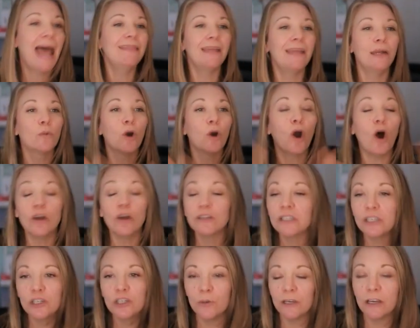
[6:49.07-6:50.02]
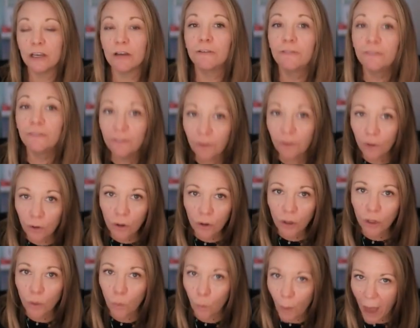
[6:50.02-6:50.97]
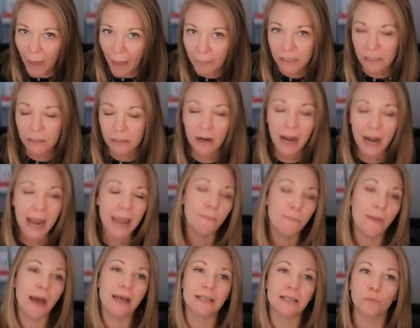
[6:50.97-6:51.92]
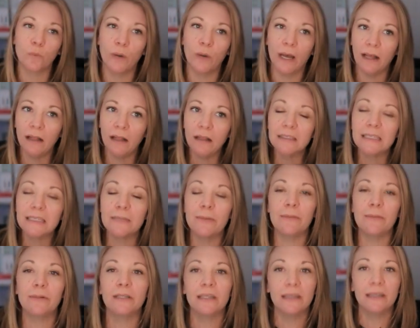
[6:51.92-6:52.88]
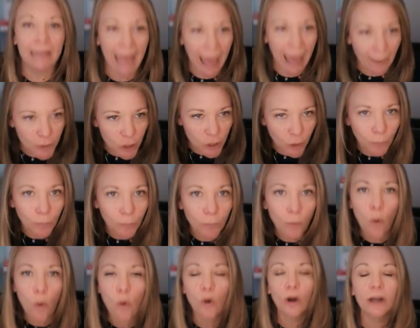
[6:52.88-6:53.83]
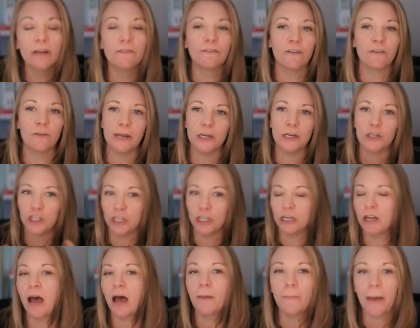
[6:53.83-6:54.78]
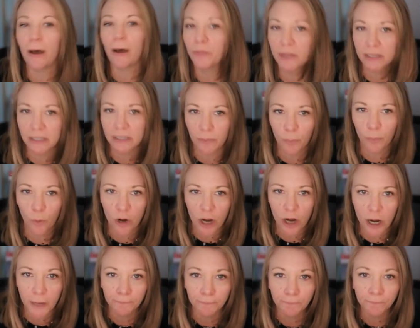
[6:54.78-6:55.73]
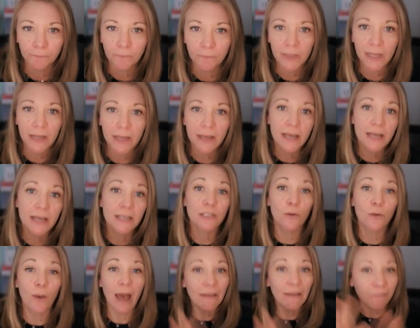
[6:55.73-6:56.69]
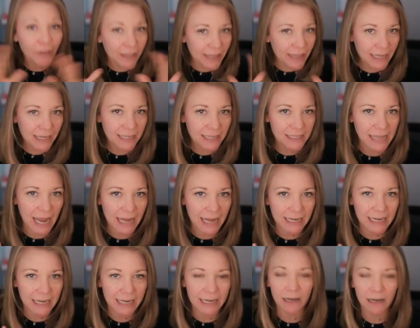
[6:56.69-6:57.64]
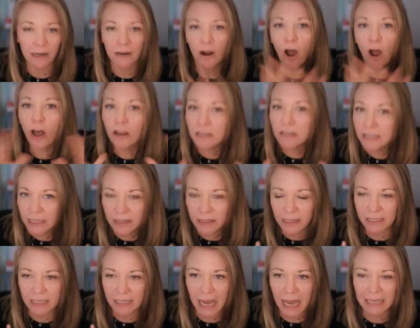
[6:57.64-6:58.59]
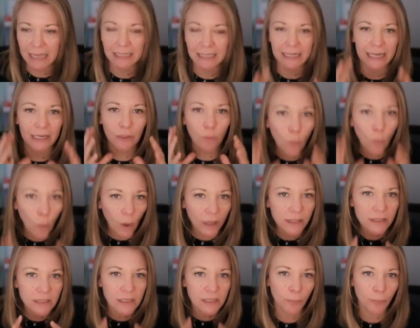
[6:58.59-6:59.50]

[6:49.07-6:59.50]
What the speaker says: And then we're also doing a full web scrape as well to be able to capture more information about this supporter. So everything is cited here, all synthesized in one